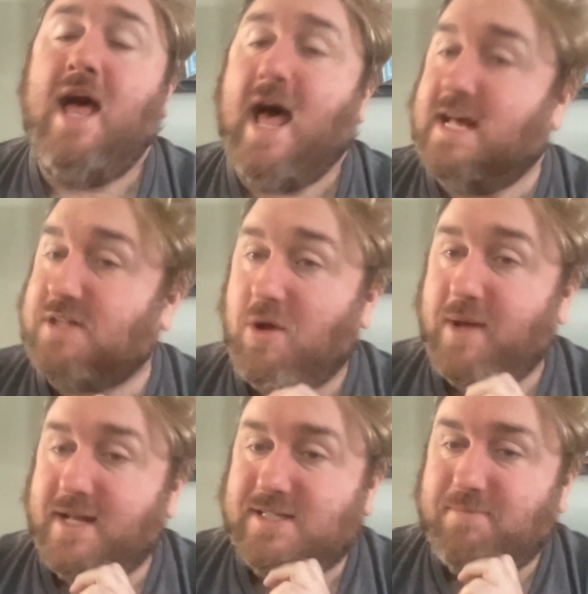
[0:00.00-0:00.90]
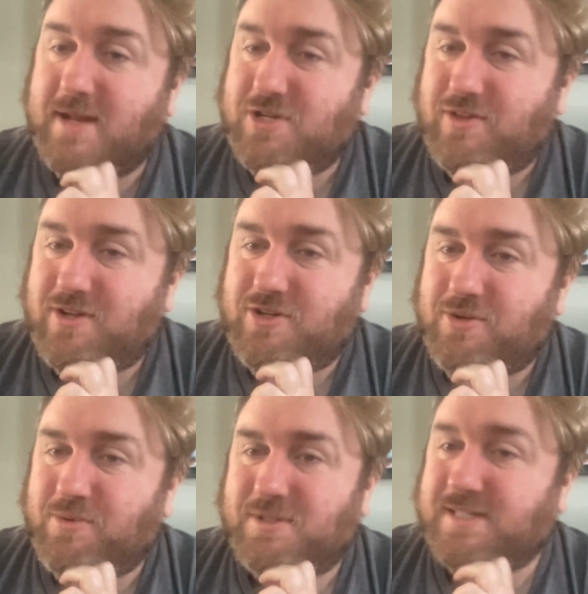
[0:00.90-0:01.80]
As always, make sure that
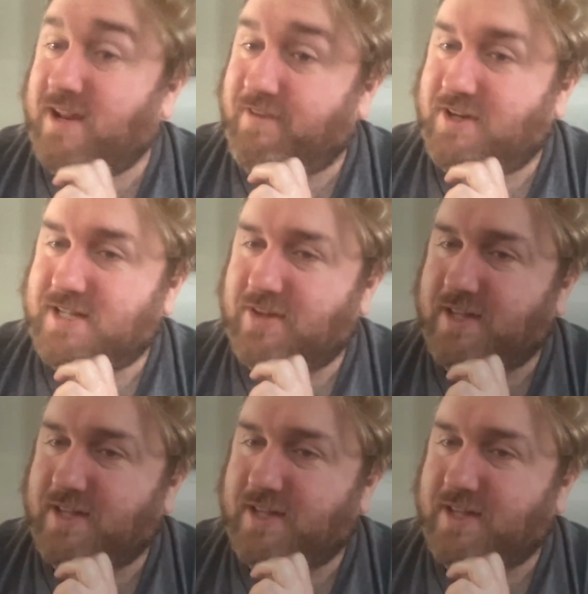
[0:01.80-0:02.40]
you stay fierce out